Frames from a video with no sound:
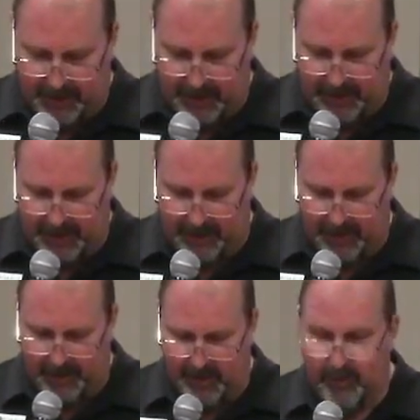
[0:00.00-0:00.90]

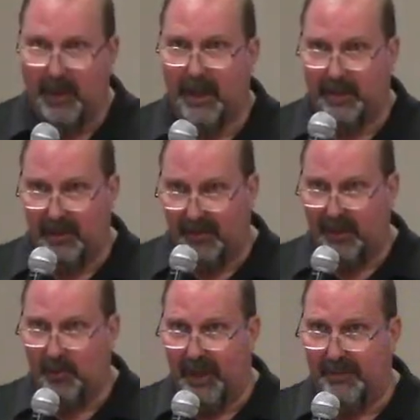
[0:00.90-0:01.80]
And my
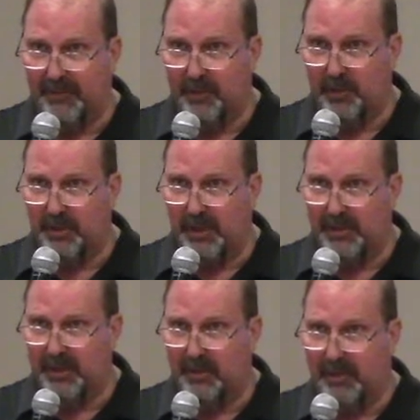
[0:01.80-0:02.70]
lovely wife Susan
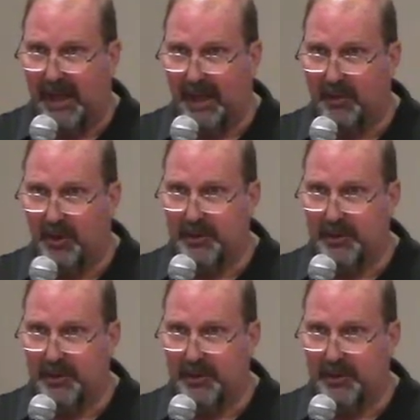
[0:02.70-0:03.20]
is in the back row.